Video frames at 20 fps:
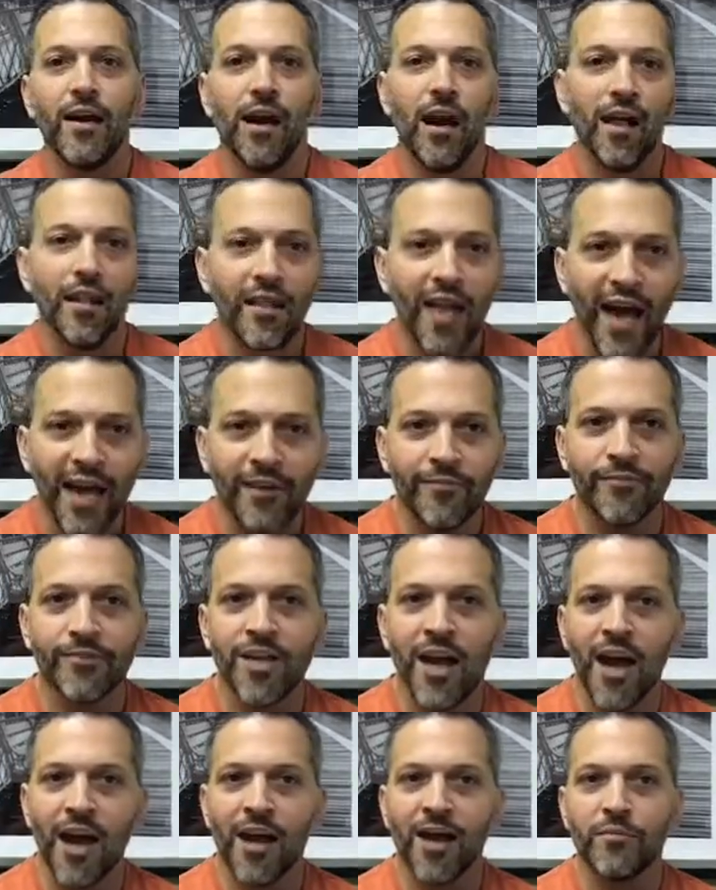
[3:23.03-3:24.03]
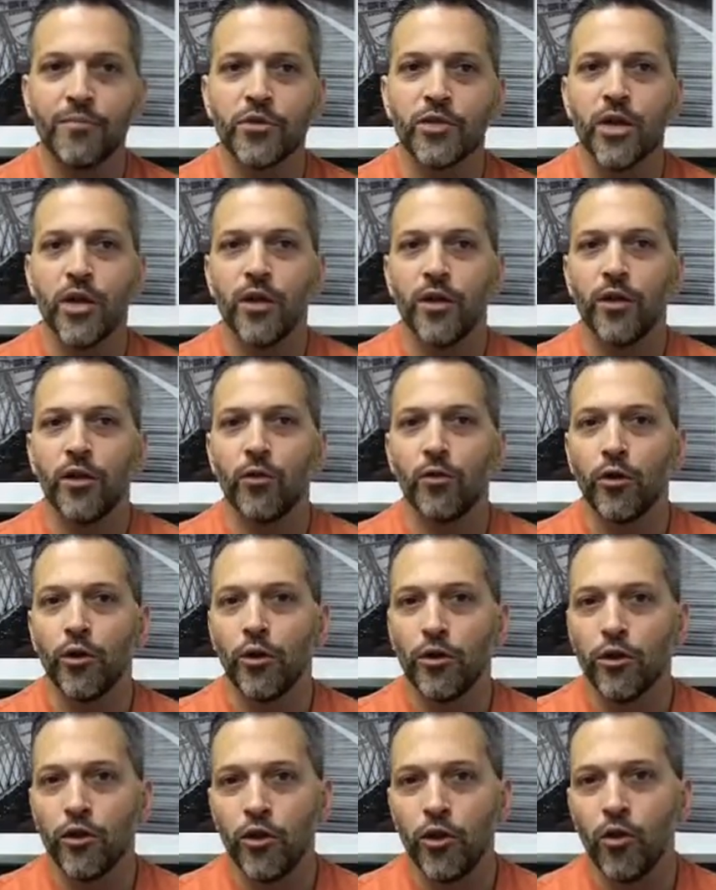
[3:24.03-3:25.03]
A lot of times,
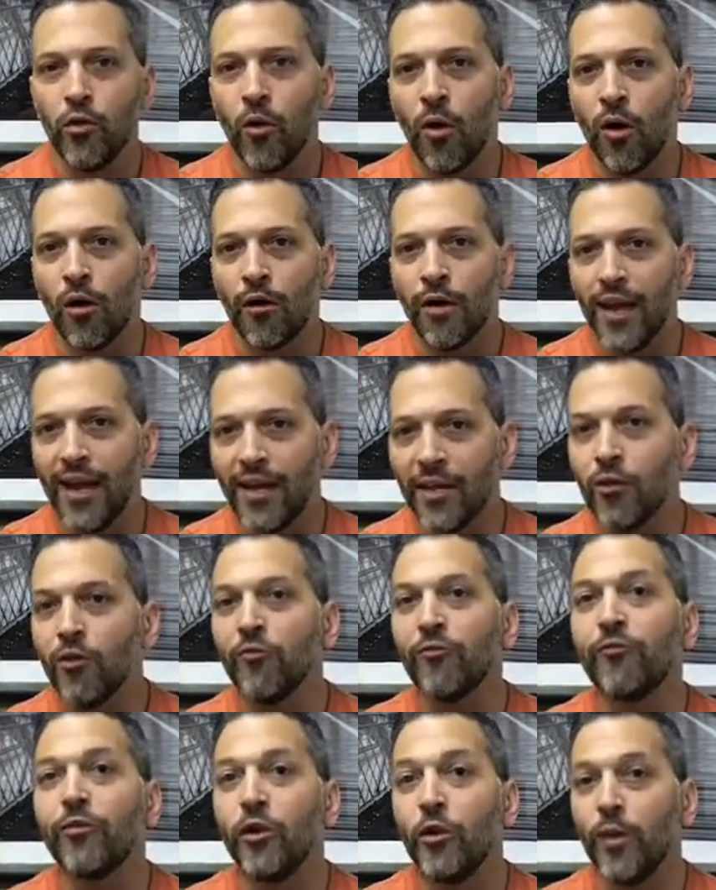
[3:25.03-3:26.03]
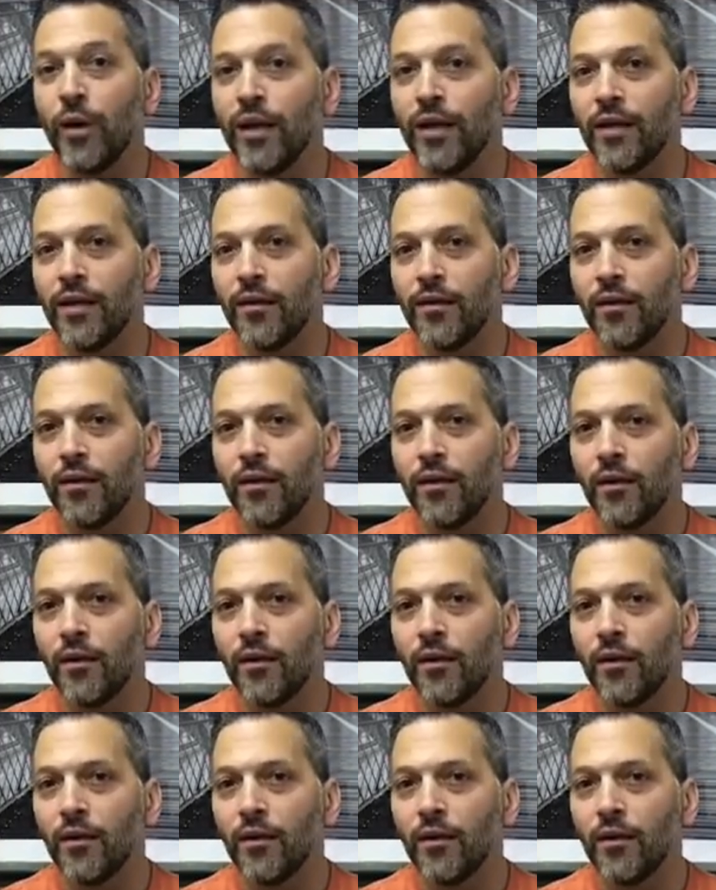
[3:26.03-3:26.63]
you are interviewing